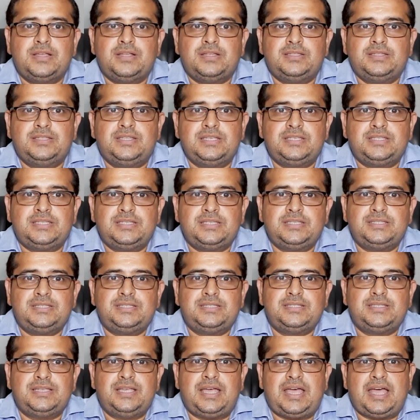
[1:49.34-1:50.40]
This
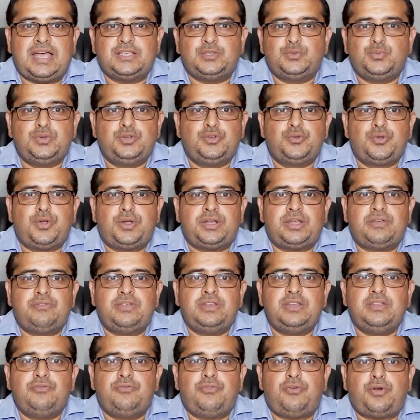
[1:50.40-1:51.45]
is, as we do not have
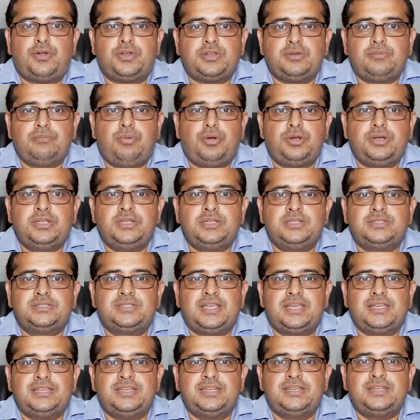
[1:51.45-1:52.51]
any foreign body
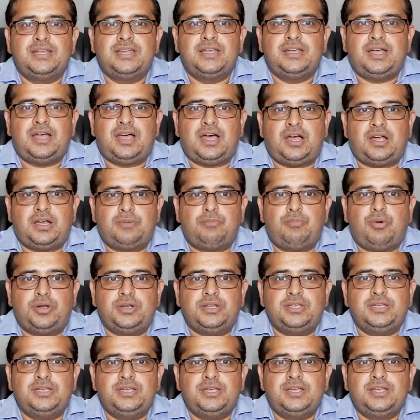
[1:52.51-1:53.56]
inside our
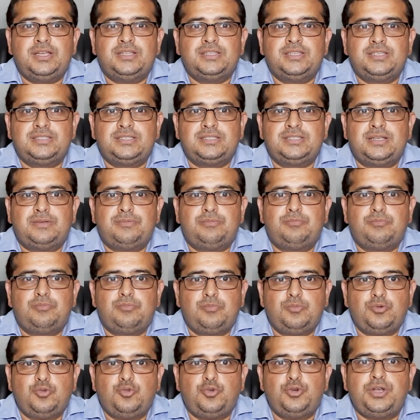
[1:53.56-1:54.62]
body, this is a
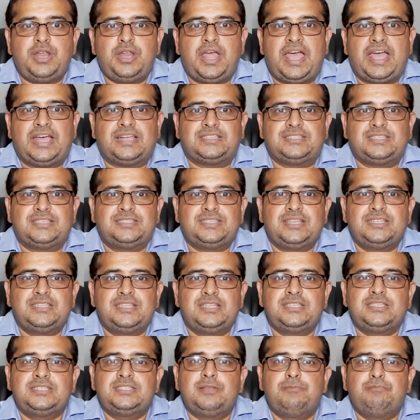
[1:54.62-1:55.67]
good access, and this
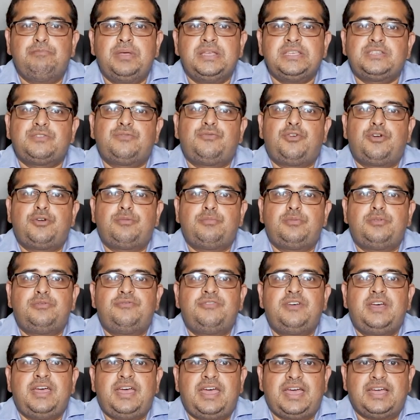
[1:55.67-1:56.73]
is the best form of
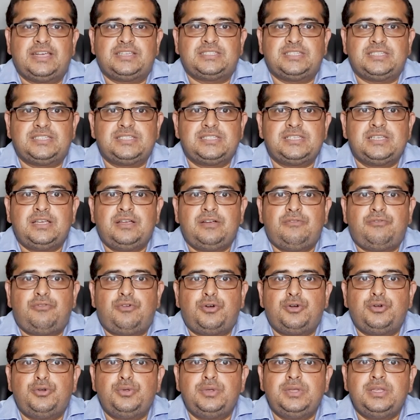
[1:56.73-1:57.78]
access
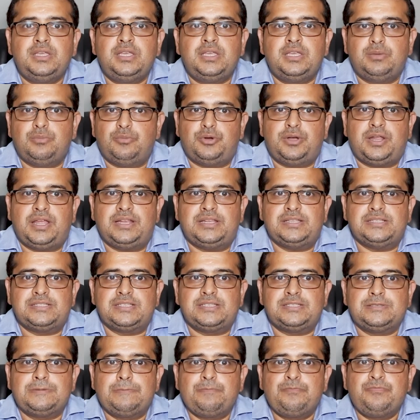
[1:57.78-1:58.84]
for doing
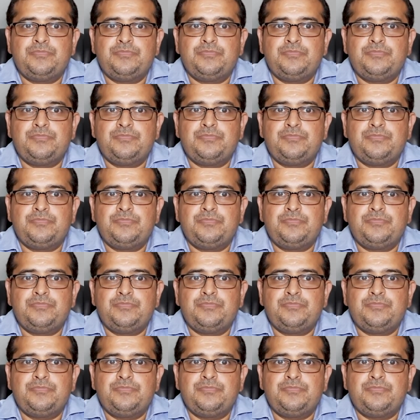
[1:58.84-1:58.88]
hemodialysis.